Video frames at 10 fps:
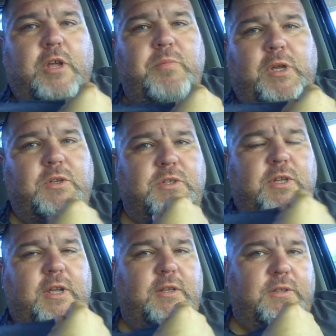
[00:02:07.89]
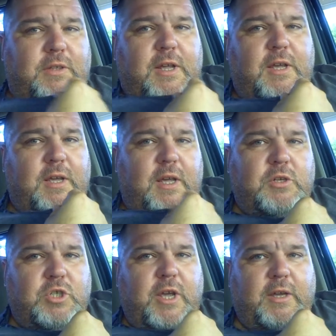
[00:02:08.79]
That means that today,
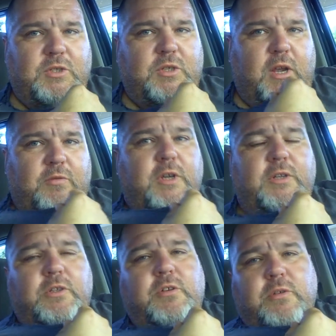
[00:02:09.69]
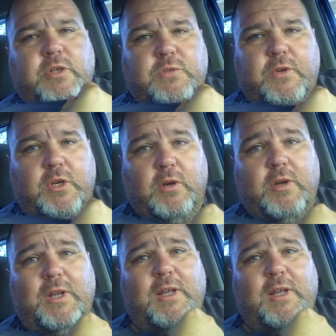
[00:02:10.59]
Ajax, after I get done doing this video,